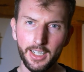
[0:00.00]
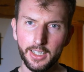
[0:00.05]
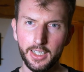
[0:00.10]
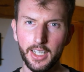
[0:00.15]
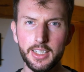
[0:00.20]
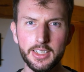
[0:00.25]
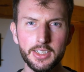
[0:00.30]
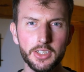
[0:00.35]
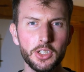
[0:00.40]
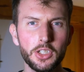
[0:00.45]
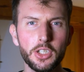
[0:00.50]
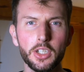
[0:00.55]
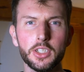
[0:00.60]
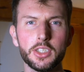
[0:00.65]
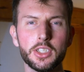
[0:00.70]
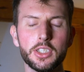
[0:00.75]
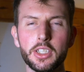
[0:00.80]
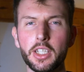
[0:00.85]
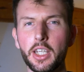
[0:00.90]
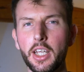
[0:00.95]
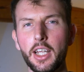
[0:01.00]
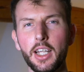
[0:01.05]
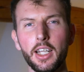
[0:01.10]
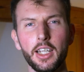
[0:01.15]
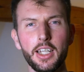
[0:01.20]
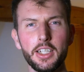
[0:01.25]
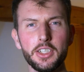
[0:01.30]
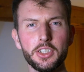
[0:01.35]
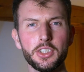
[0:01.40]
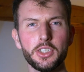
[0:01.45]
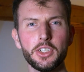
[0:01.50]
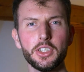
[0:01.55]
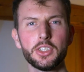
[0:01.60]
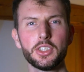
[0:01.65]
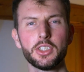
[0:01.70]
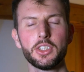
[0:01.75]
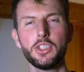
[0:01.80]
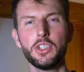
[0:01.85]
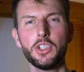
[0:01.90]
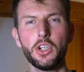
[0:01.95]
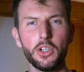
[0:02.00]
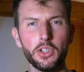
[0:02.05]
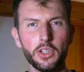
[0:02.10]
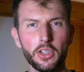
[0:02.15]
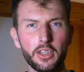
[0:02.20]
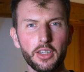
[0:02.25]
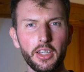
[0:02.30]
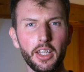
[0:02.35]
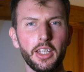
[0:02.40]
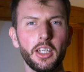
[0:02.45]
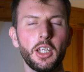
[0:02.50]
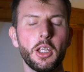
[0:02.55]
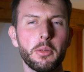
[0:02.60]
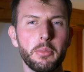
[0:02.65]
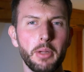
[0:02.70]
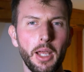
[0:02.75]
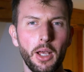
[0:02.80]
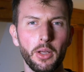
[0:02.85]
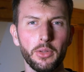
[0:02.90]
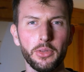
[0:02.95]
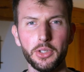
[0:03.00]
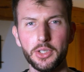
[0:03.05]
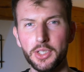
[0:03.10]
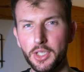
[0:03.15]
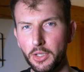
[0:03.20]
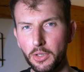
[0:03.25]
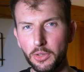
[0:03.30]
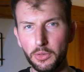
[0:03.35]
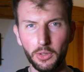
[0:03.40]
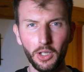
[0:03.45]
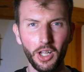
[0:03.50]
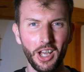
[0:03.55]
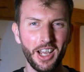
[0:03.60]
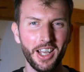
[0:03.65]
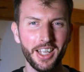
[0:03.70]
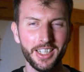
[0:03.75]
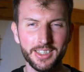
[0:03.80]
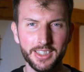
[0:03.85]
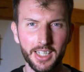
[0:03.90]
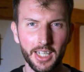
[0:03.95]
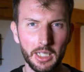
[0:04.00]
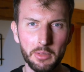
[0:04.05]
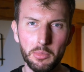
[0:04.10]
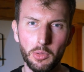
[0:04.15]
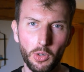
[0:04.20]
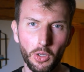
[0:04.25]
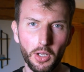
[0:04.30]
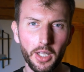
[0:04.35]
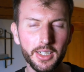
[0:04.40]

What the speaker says: Let's just not think about the two lines anymore.